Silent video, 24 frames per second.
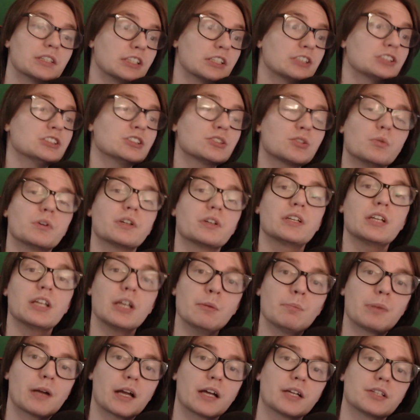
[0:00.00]
this is going to
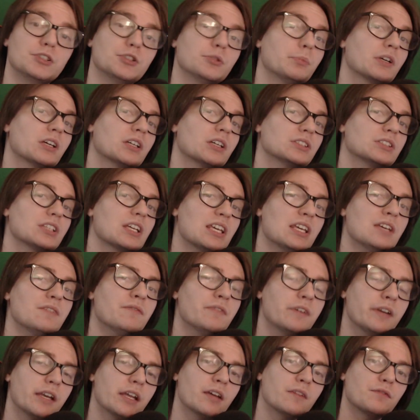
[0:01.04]
impact you because
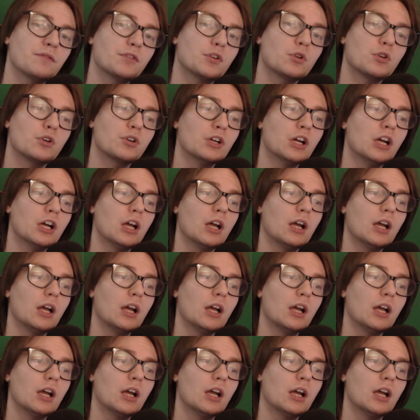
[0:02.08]
even if you're